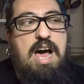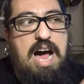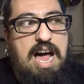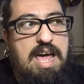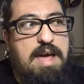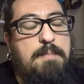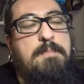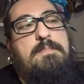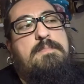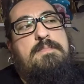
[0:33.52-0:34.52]
I
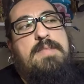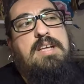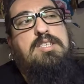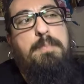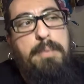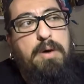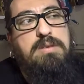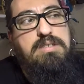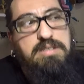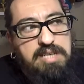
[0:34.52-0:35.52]
am
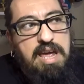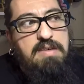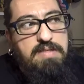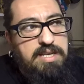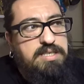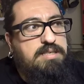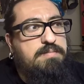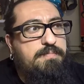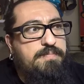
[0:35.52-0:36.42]
supposed to say this.